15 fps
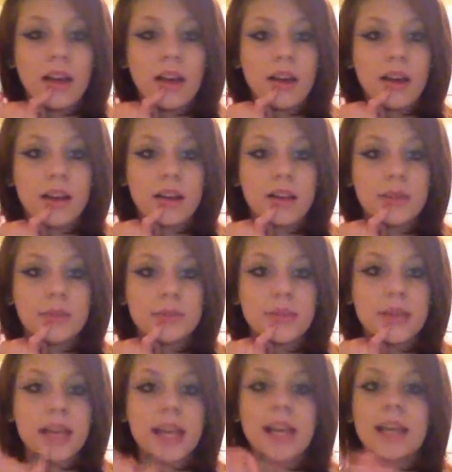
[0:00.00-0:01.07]

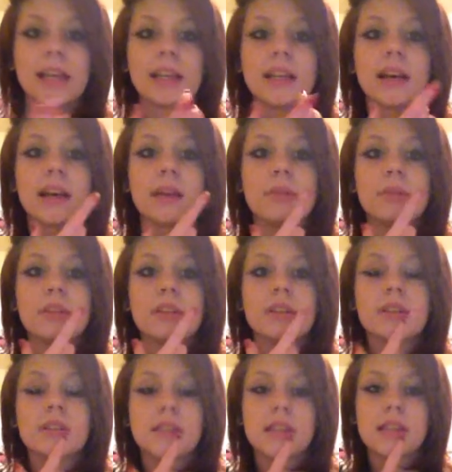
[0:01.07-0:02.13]
And I
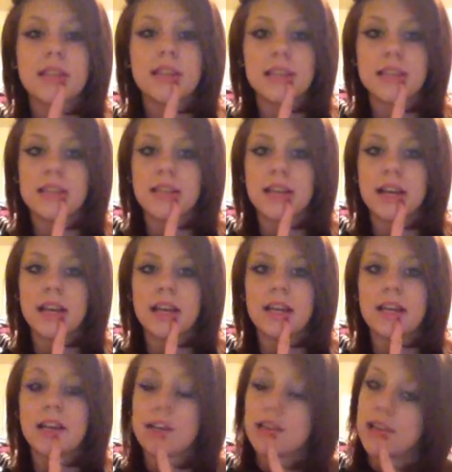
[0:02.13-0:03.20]
pierced this side
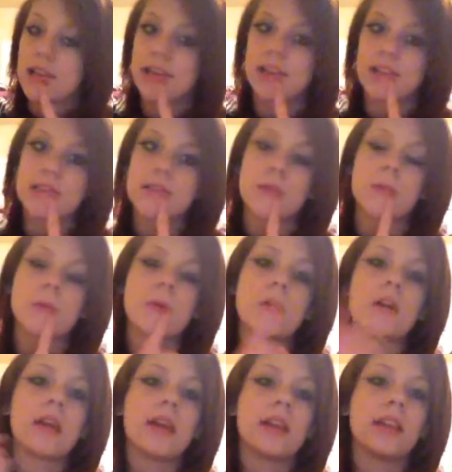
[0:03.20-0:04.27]
again at school.
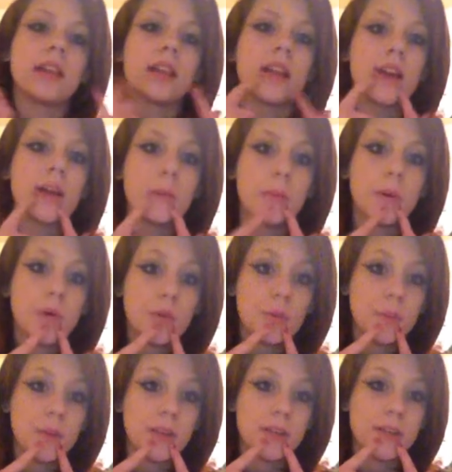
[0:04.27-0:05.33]
And then I had both
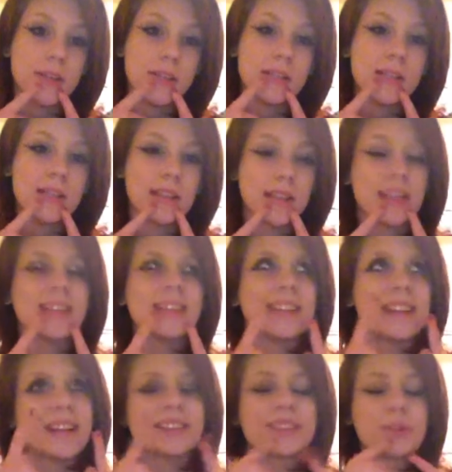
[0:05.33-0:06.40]
pierced again
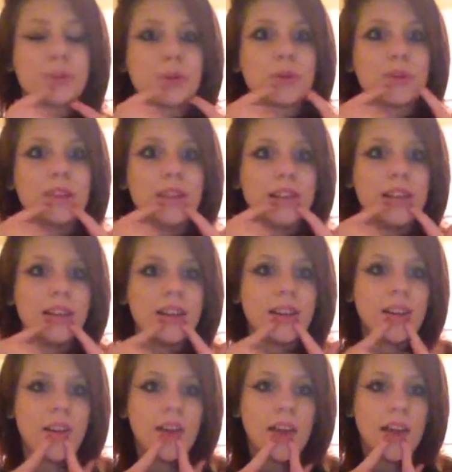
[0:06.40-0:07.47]
at school.
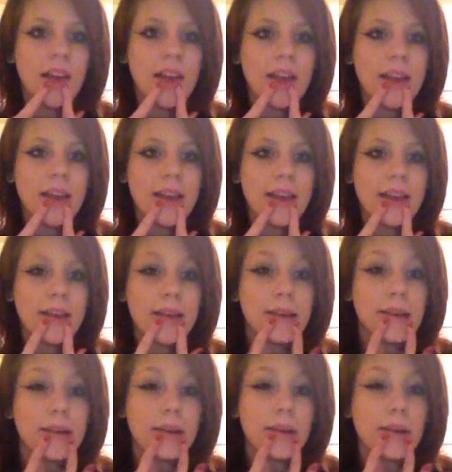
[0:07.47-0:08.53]
And
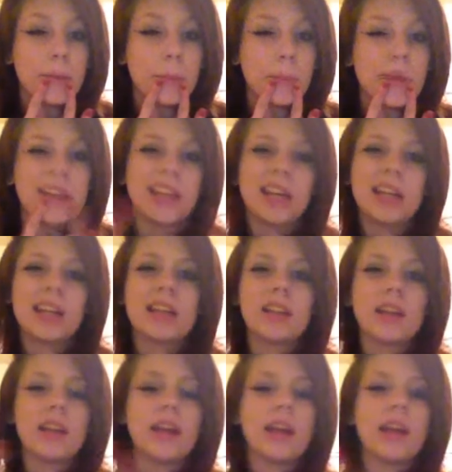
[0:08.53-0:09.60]
by the end of the
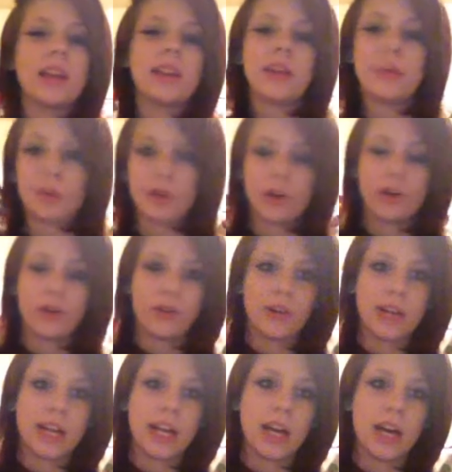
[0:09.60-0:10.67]
day, they were
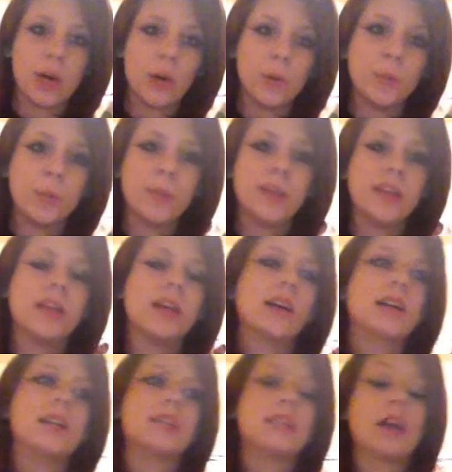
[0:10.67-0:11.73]
already out
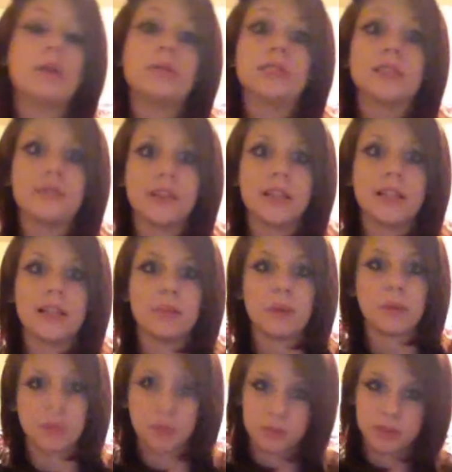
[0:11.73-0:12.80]
because I was afraid that my
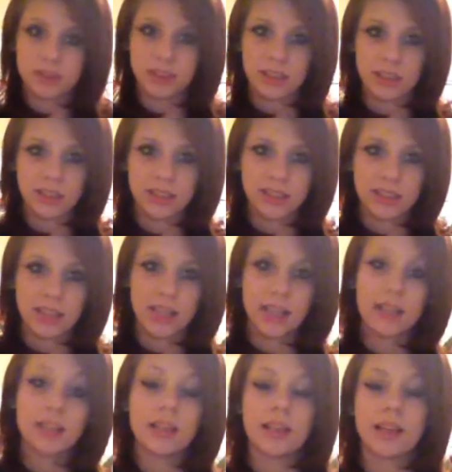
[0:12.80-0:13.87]
mom was going to see
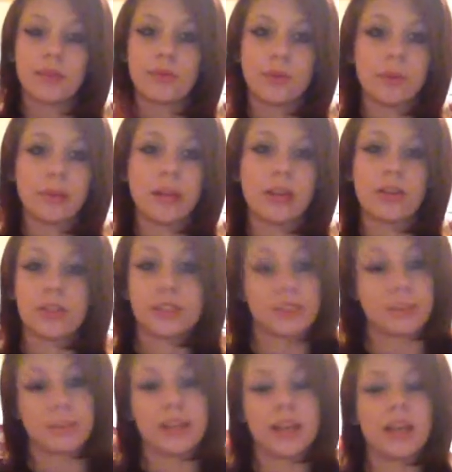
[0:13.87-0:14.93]
it and rip it out or
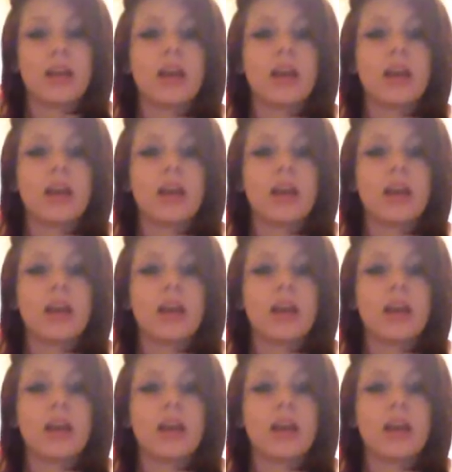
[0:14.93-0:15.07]
something.